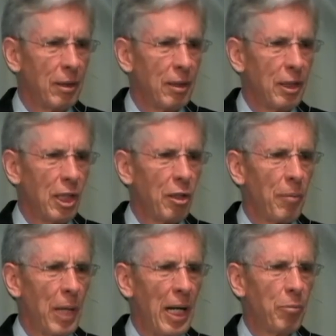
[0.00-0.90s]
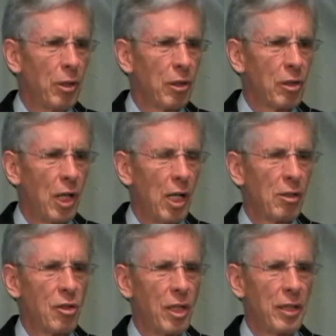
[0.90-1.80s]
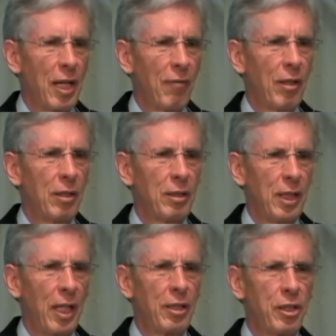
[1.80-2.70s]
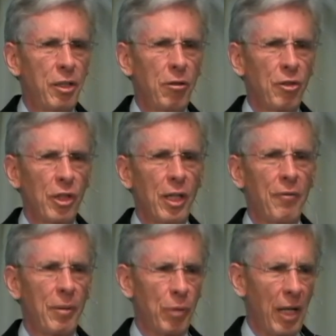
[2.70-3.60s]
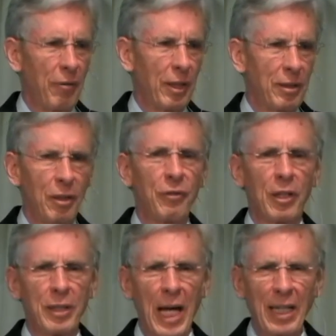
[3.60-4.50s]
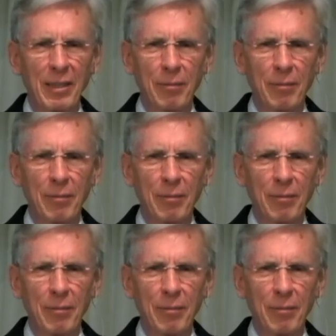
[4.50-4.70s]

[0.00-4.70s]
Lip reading: You know, the Bible calls the devil the accuser of the brethren. You've heard that?